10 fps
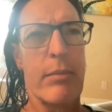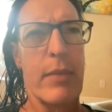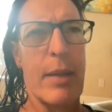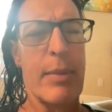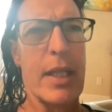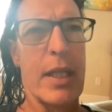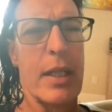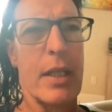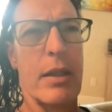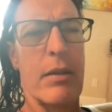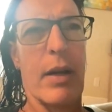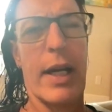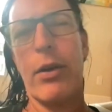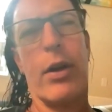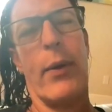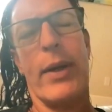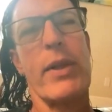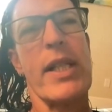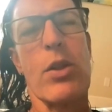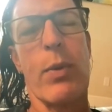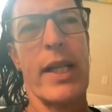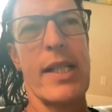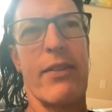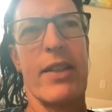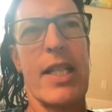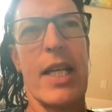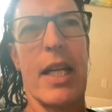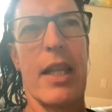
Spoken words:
maybe, I don't know, it was in 2017.